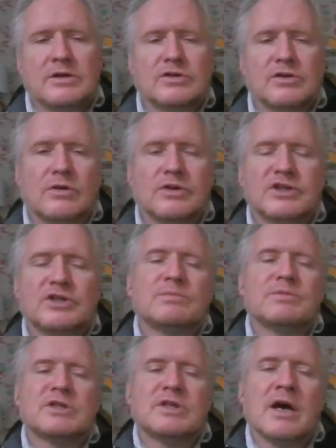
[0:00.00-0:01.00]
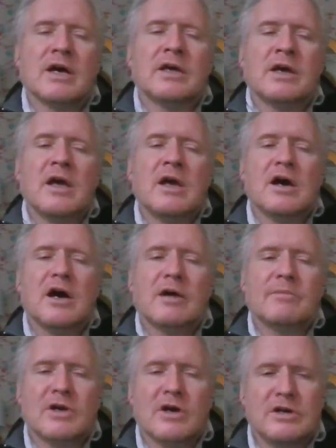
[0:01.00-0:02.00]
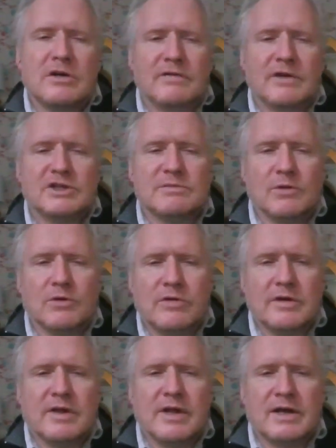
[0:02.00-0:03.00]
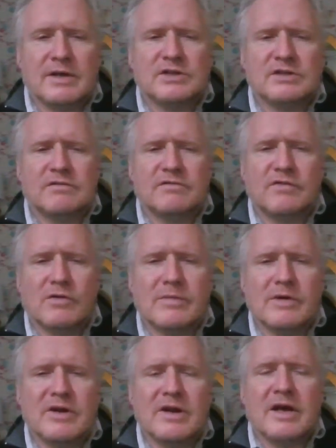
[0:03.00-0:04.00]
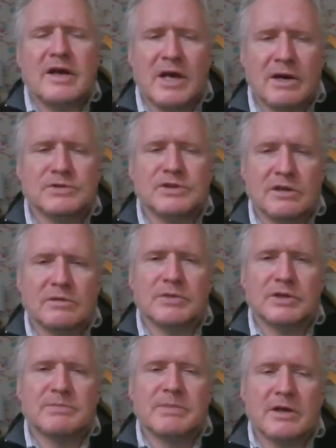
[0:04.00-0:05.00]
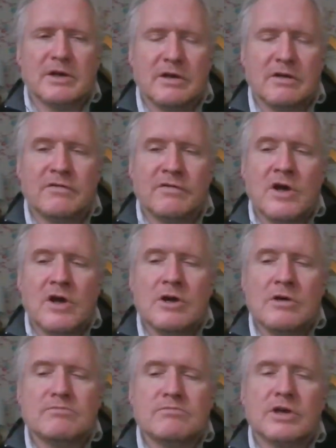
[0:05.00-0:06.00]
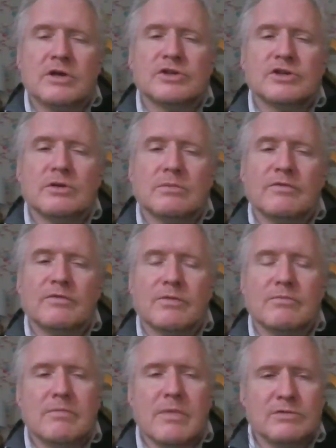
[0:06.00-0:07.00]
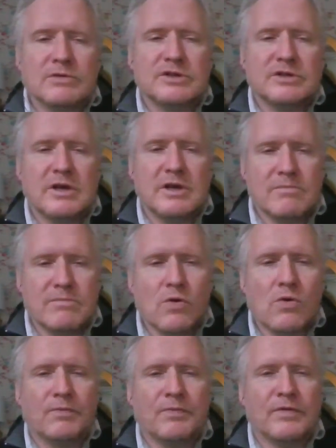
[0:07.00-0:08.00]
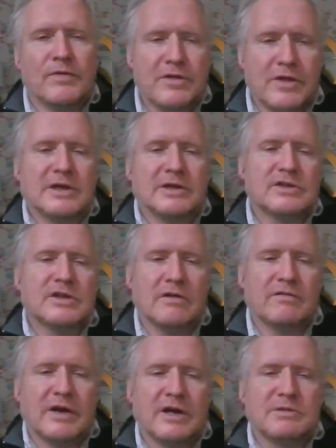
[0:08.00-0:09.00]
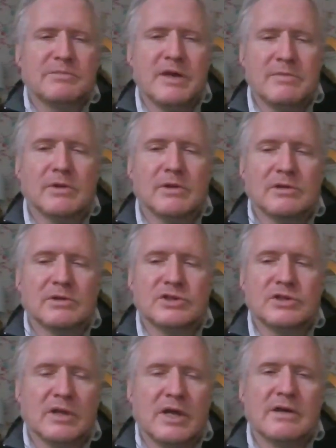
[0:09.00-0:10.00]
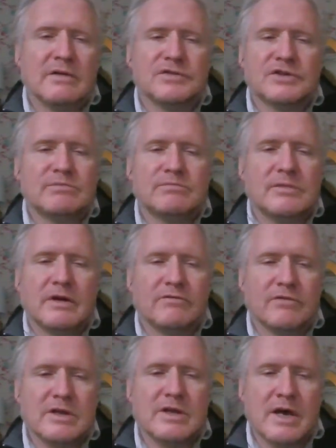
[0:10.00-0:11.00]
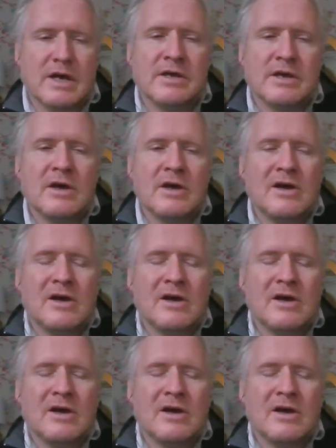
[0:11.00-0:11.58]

And on the Substack, I'm kind of exploring that from an accounting perspective because some of the most important things that affect people's lives every day